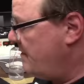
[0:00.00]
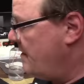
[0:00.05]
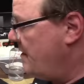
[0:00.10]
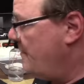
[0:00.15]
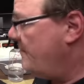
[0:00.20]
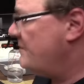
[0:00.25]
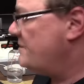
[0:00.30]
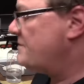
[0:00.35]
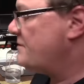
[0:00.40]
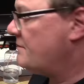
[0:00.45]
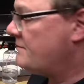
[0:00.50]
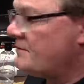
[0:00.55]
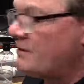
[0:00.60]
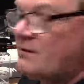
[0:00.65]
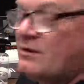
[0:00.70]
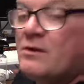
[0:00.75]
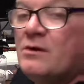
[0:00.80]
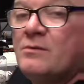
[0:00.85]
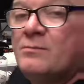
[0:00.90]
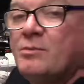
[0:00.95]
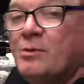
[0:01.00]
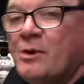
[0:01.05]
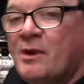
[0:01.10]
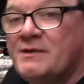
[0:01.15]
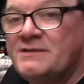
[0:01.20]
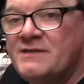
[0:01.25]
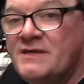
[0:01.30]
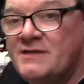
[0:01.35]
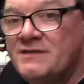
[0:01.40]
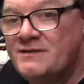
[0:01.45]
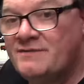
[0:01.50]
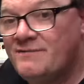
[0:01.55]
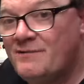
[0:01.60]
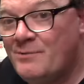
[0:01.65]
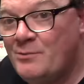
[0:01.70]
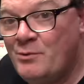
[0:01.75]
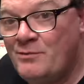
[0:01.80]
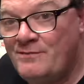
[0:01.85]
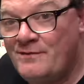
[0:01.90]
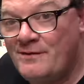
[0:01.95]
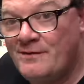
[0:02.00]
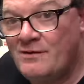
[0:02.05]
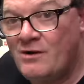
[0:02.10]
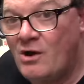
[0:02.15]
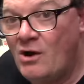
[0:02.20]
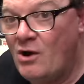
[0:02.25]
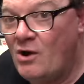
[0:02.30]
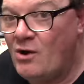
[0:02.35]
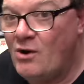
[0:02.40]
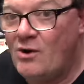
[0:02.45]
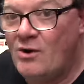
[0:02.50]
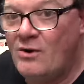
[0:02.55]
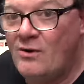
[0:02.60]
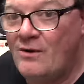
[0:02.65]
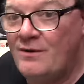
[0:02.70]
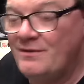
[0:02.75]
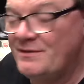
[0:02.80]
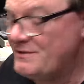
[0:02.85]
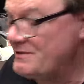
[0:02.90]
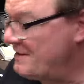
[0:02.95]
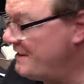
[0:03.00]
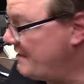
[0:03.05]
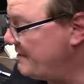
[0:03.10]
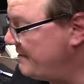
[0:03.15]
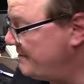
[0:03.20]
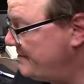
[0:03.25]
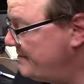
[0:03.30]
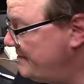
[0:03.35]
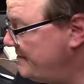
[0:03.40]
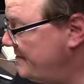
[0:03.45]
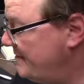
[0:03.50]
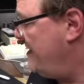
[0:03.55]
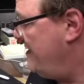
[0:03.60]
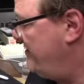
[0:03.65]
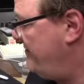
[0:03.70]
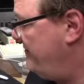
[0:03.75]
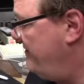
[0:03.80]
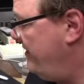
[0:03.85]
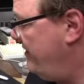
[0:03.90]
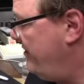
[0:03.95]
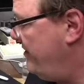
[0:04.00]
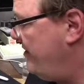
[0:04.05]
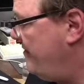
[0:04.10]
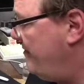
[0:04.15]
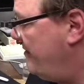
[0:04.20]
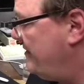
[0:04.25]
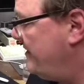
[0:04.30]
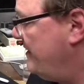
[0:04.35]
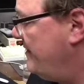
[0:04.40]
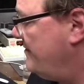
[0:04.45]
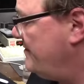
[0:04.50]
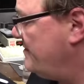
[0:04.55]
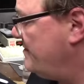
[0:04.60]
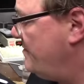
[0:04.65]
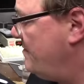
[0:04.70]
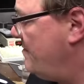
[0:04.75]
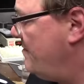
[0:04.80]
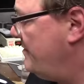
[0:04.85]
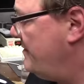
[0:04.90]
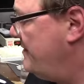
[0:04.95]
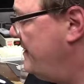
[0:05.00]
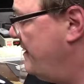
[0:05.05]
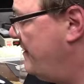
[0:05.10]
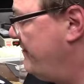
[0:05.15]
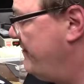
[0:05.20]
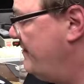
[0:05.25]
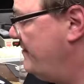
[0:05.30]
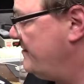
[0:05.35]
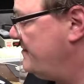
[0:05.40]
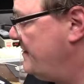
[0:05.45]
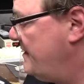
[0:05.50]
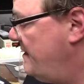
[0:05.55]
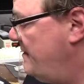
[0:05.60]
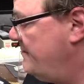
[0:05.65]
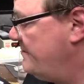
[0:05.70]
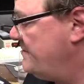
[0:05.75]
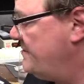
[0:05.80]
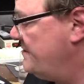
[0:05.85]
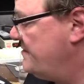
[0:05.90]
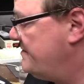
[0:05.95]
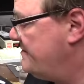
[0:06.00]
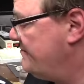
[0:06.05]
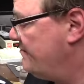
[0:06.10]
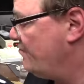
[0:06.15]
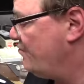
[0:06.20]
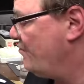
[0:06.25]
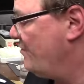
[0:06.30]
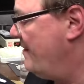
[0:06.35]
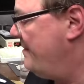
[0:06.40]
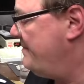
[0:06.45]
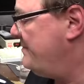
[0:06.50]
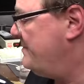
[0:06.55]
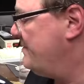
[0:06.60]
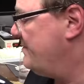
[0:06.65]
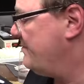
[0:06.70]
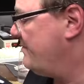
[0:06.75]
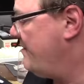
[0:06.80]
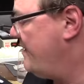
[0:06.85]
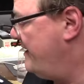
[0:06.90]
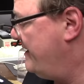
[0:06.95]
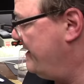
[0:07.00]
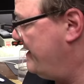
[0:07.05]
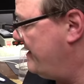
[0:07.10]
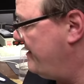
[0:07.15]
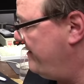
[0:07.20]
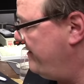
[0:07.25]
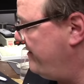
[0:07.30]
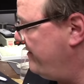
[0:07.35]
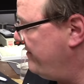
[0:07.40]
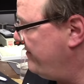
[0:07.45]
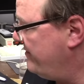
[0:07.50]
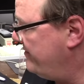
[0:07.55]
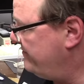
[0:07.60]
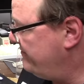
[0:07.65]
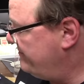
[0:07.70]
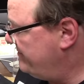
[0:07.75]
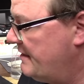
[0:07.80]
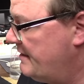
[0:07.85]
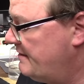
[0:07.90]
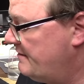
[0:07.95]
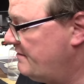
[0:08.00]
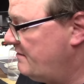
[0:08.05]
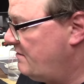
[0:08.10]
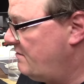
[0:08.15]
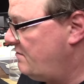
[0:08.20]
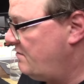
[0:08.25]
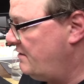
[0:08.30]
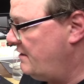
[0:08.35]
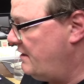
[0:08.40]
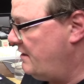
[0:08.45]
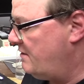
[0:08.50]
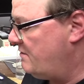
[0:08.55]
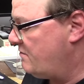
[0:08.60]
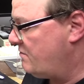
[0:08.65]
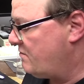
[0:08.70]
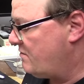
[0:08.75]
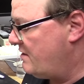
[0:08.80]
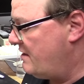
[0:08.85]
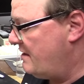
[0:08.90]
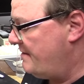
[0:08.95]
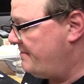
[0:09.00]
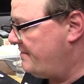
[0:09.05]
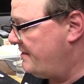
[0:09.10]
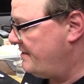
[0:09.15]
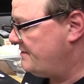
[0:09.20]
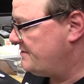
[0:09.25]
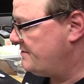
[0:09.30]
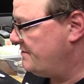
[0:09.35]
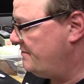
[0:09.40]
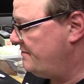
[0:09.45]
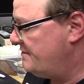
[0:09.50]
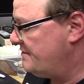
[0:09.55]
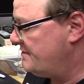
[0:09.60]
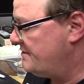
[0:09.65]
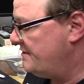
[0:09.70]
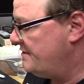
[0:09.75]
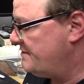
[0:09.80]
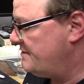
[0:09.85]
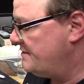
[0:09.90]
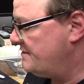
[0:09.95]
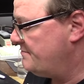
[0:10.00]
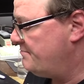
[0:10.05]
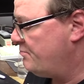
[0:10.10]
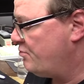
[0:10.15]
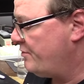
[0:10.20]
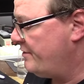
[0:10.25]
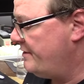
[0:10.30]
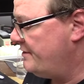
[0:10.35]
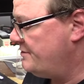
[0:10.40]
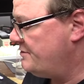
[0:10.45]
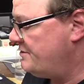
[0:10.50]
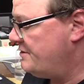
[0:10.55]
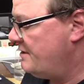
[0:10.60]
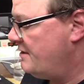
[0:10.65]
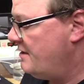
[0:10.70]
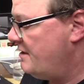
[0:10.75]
I'm going to start the long process of removing all the sockets. Figure out what the hell's going on with Gary. Looks like he was just ripped right out of there. And, and holy crap, I just noticed this is bridged.